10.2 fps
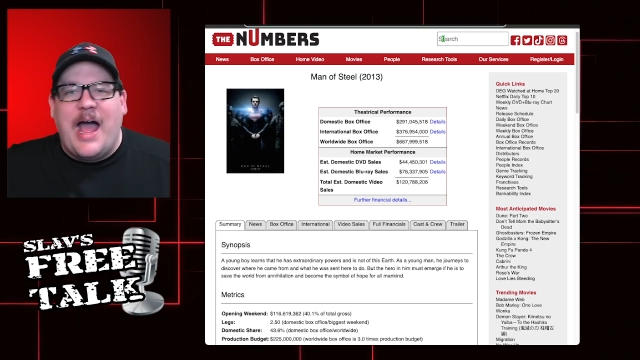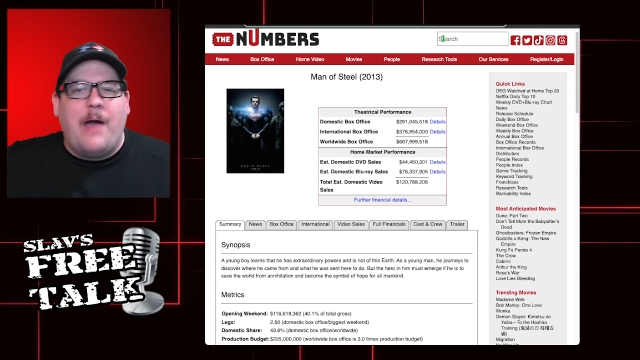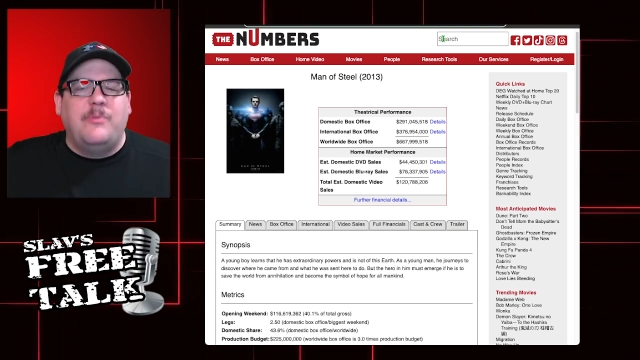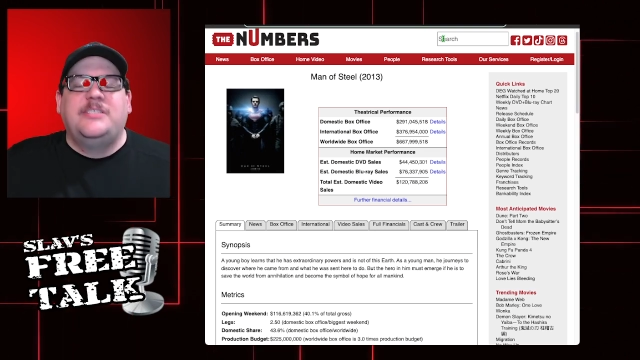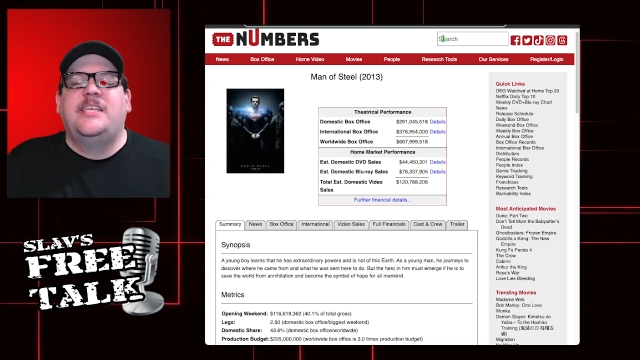I
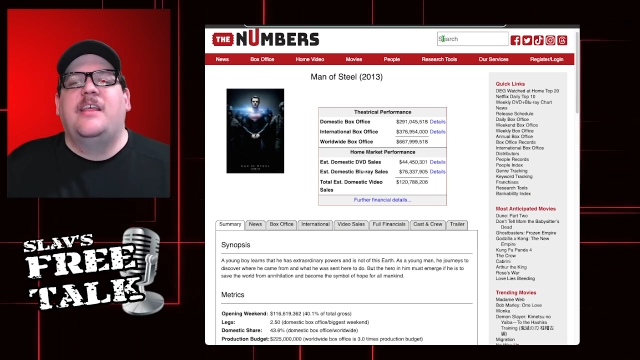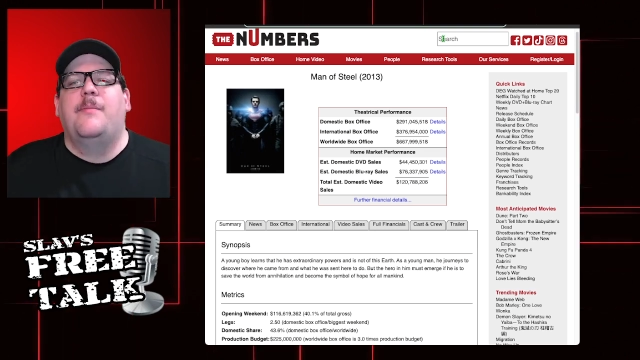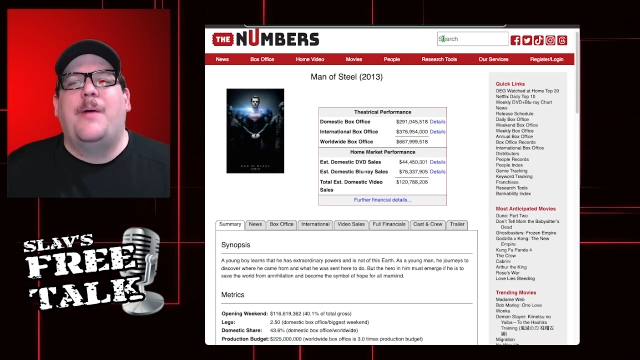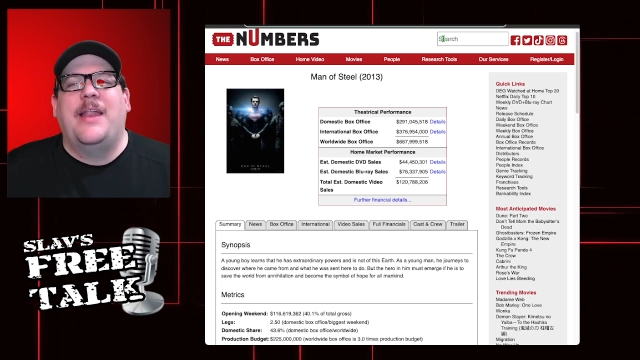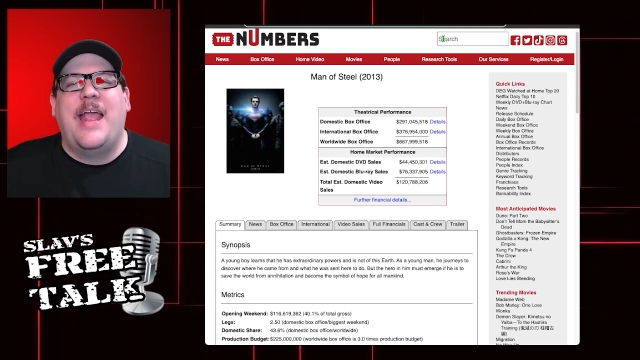would say that
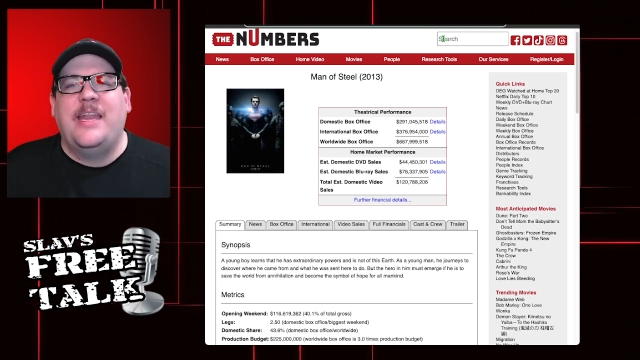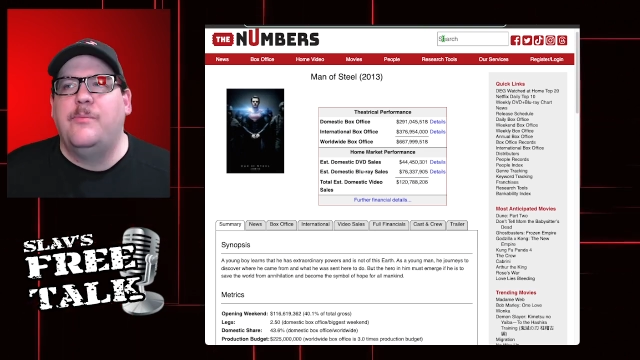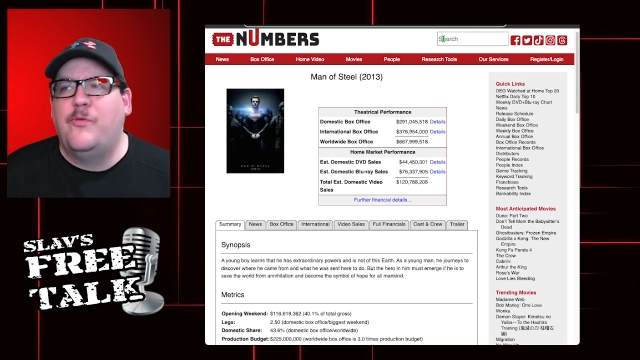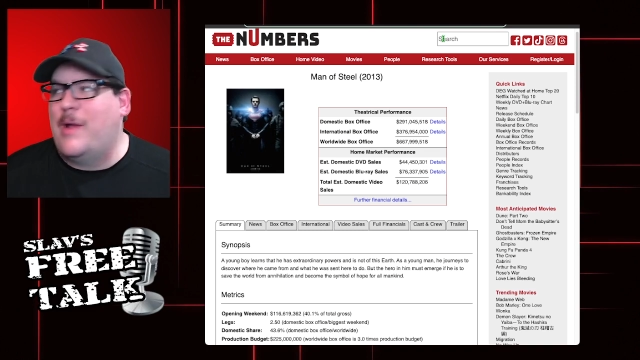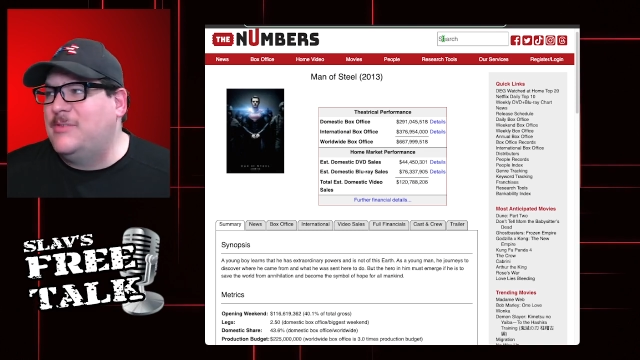about any
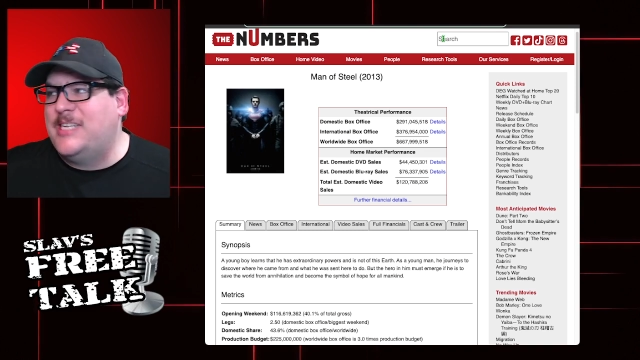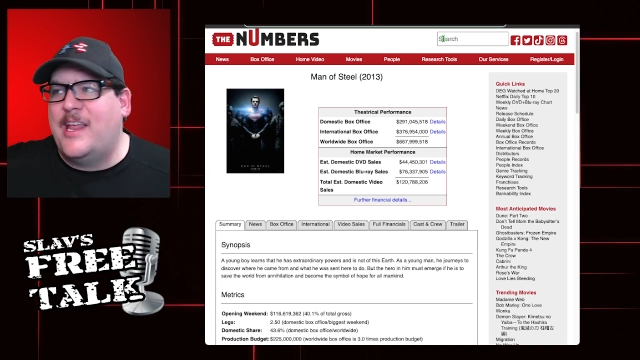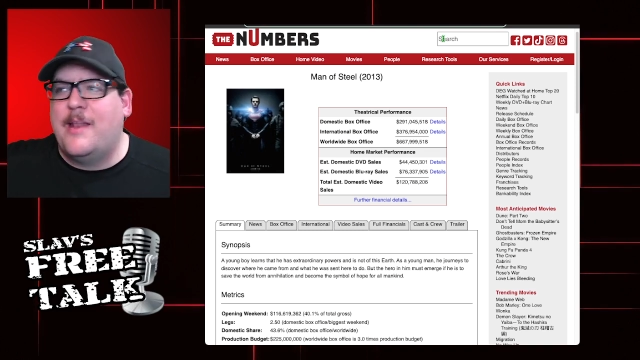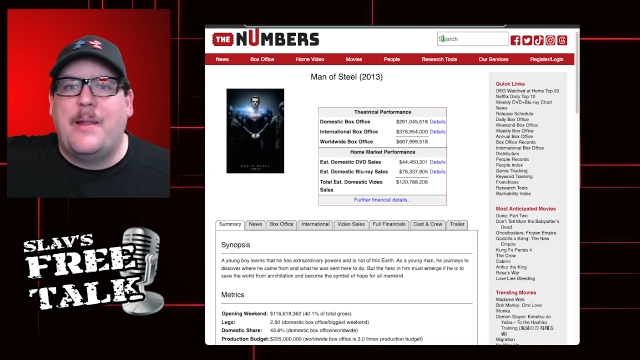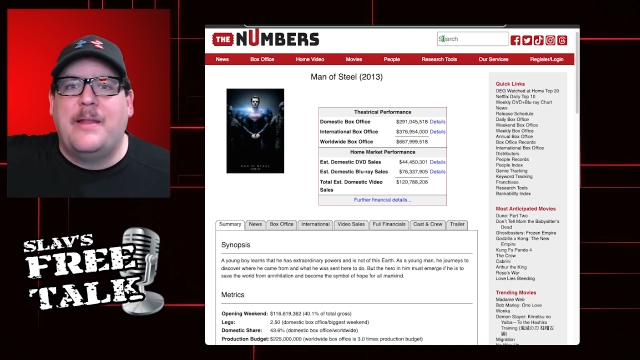movie. I would say
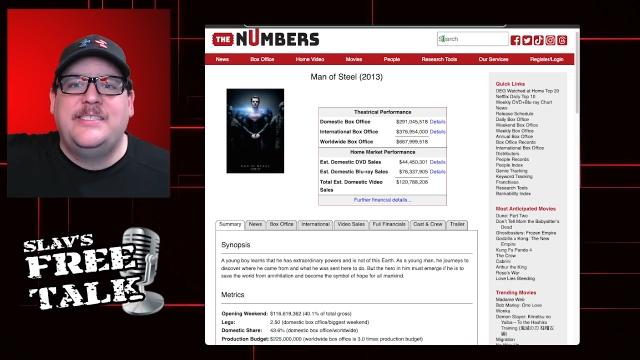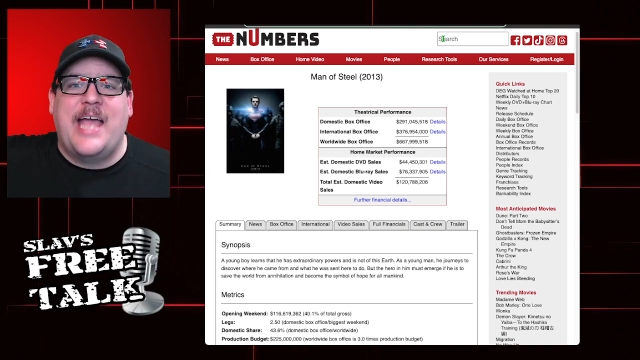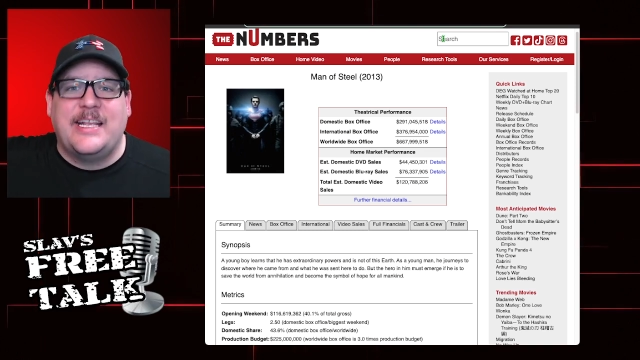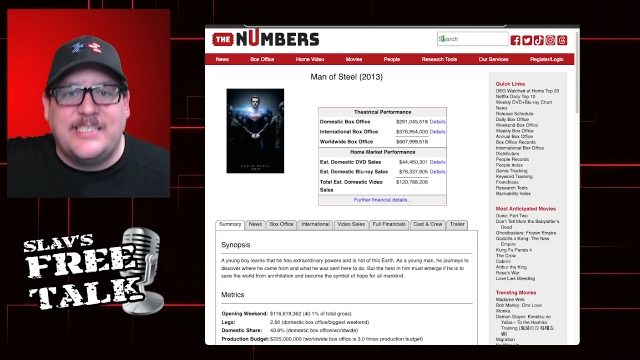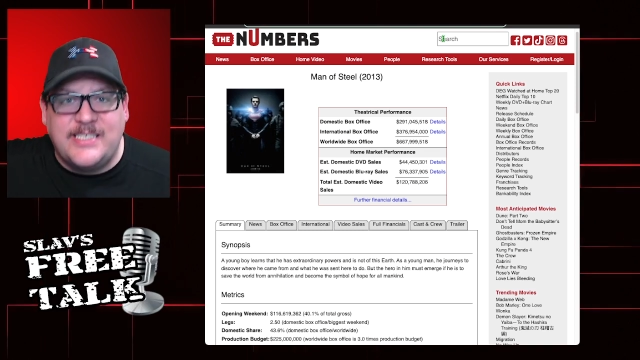that about a
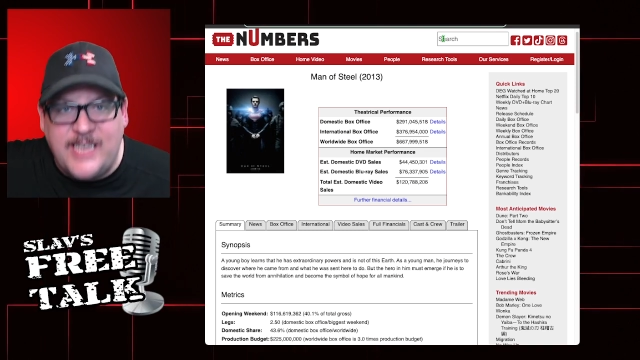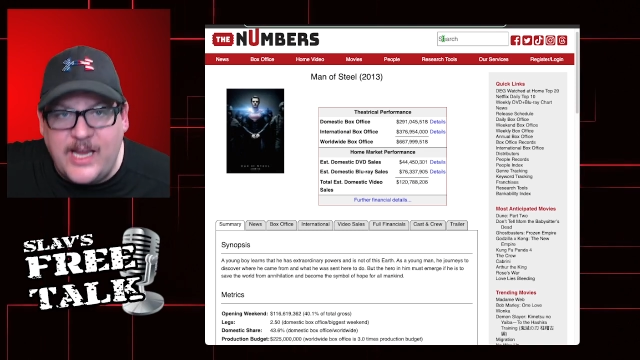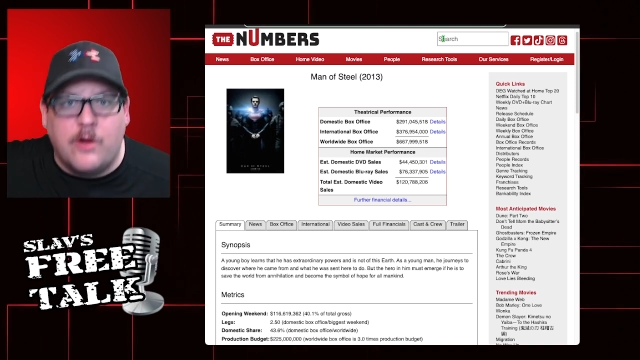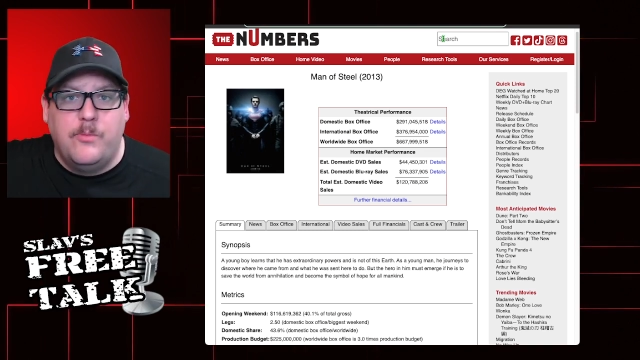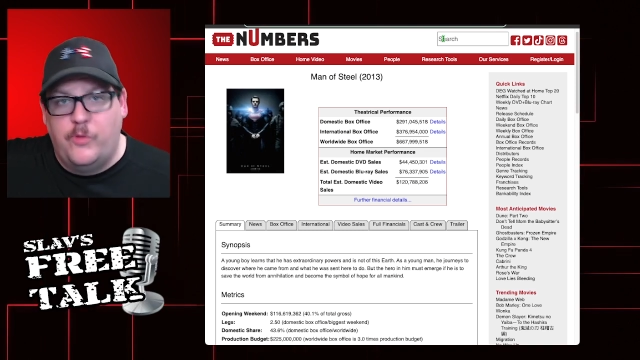Zack
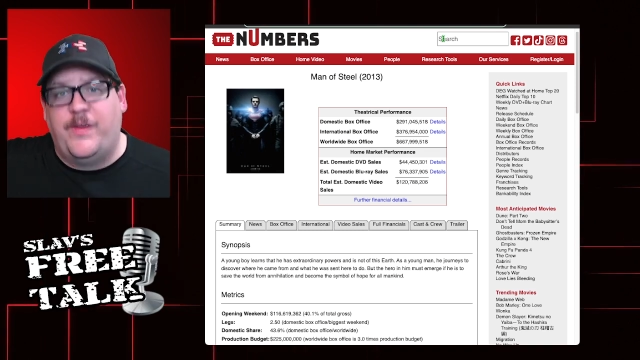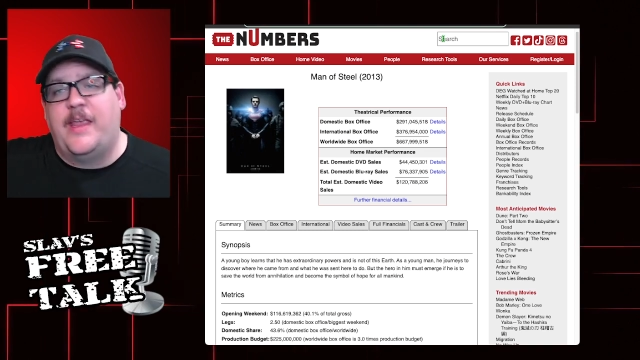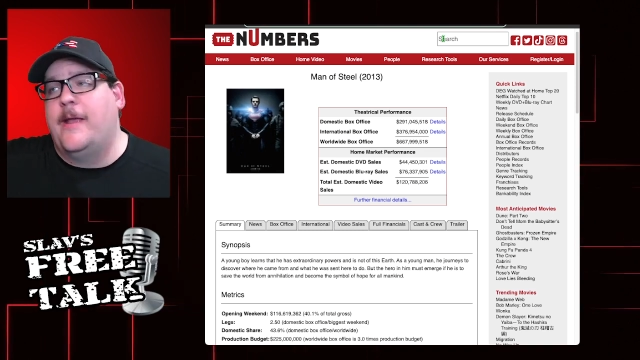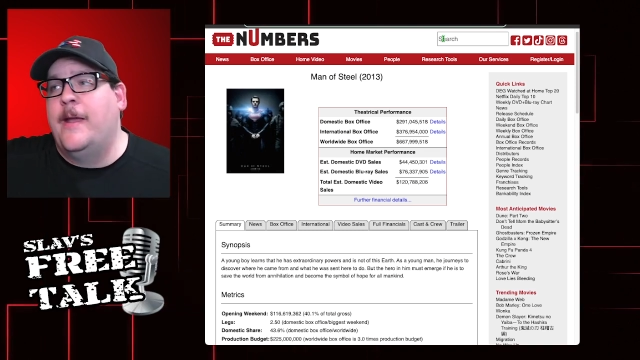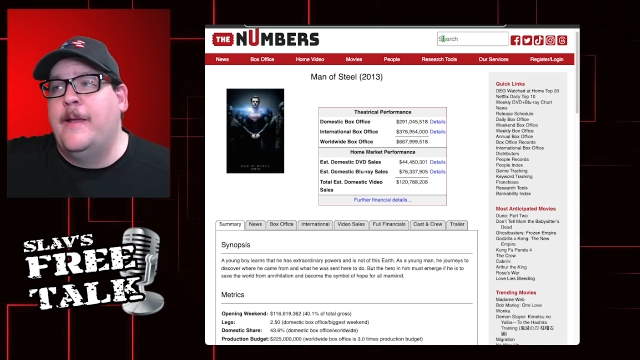Snyder movie